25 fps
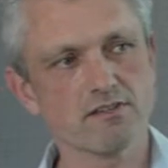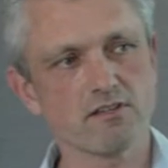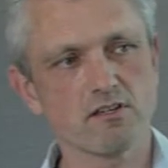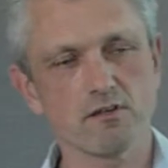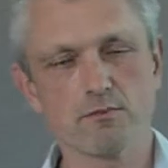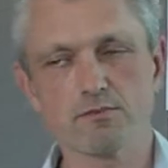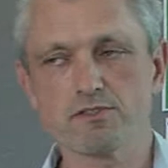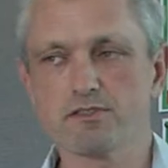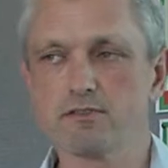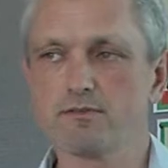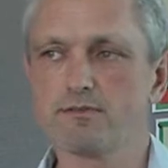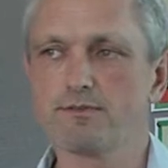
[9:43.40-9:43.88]
in
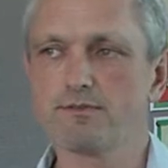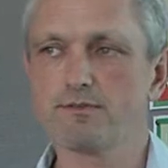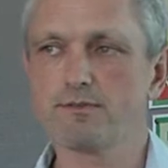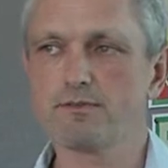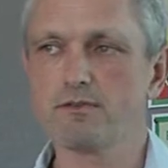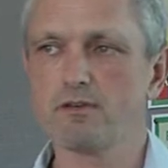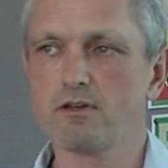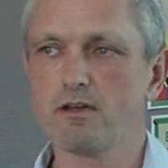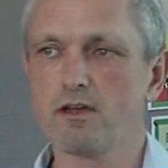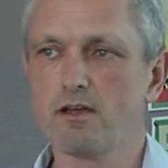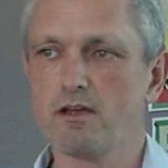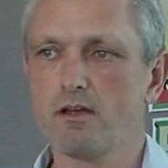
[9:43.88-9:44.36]
terms of
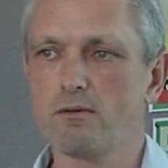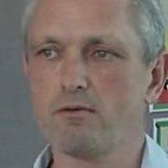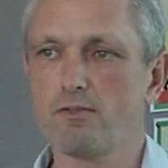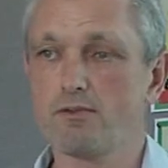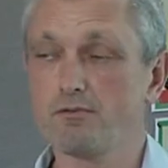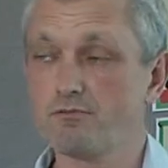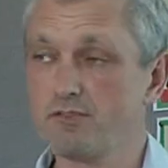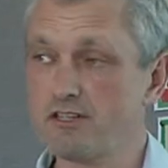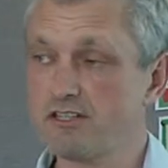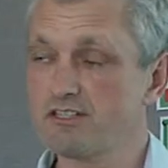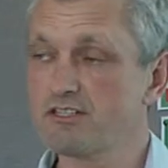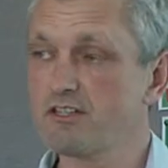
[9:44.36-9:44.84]

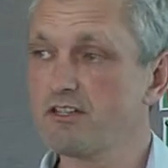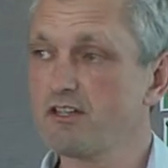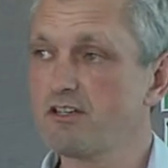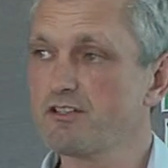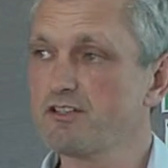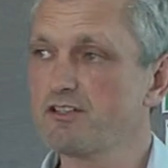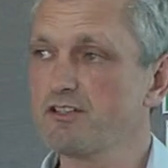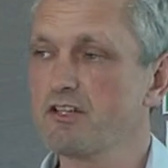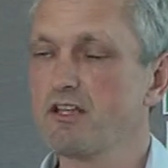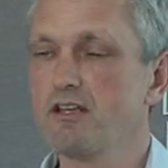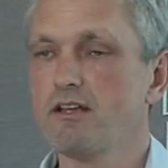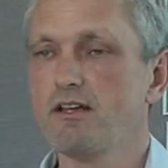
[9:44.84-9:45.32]
the
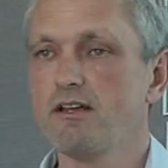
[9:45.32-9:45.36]
research,